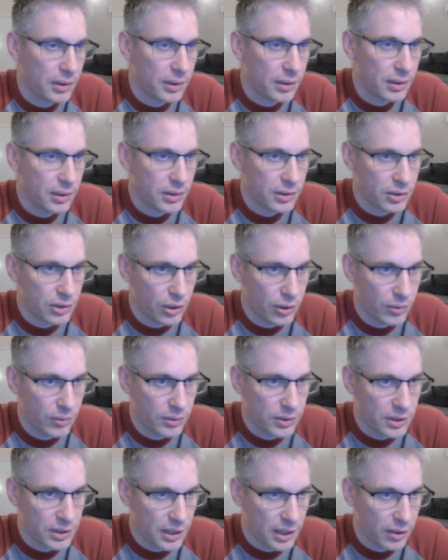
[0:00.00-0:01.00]
So
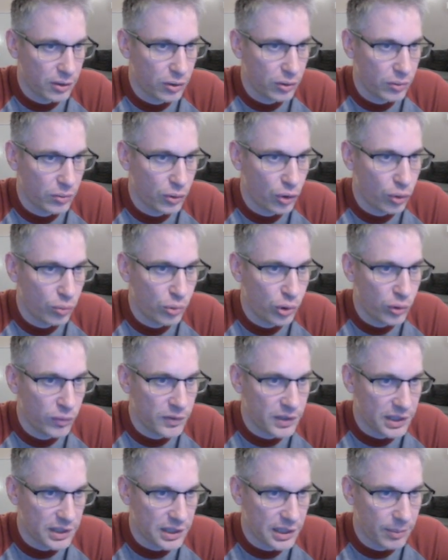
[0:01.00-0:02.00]
it's got no moves
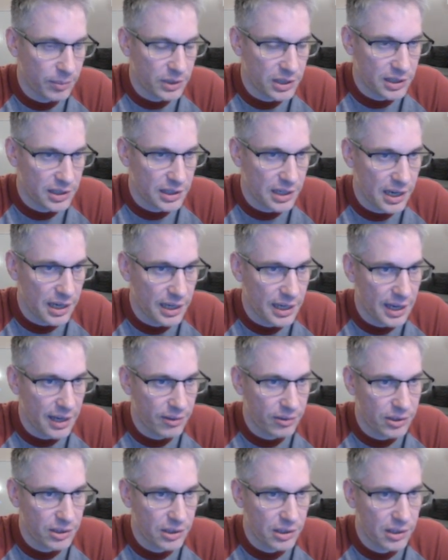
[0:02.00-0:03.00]
except to snake out
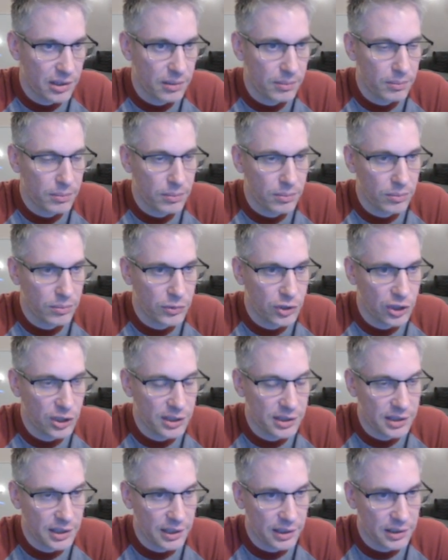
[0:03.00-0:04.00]
to
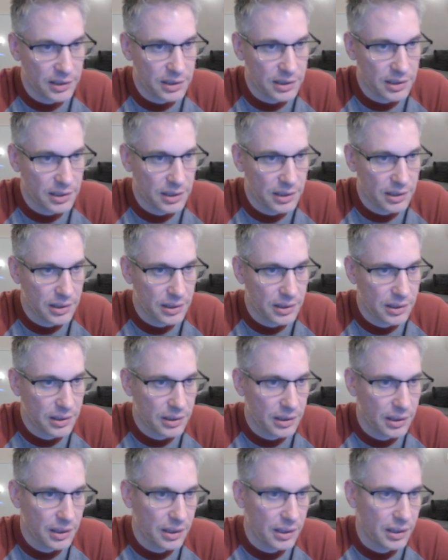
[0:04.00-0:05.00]
g6
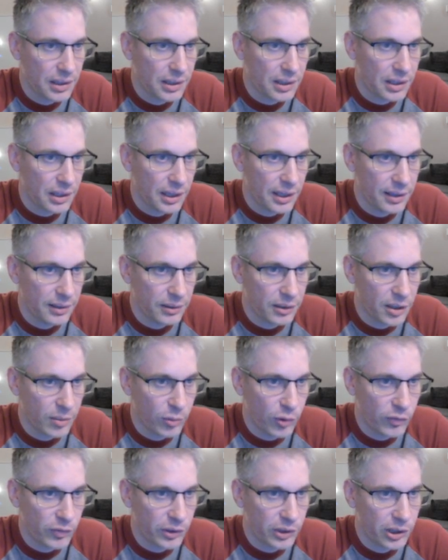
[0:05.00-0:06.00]
and come
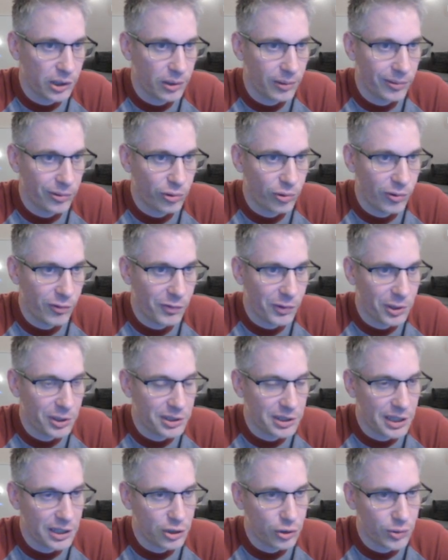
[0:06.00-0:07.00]
over here to a very
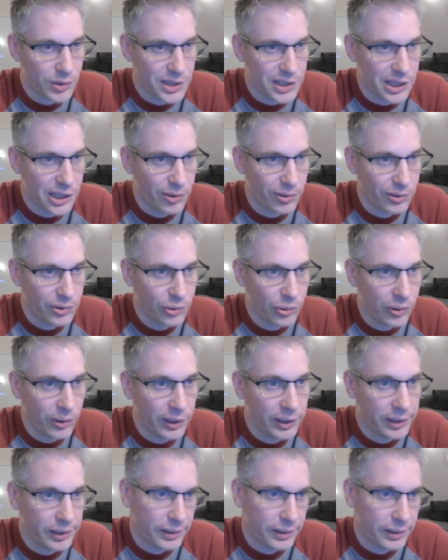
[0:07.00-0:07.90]
dangerous territory.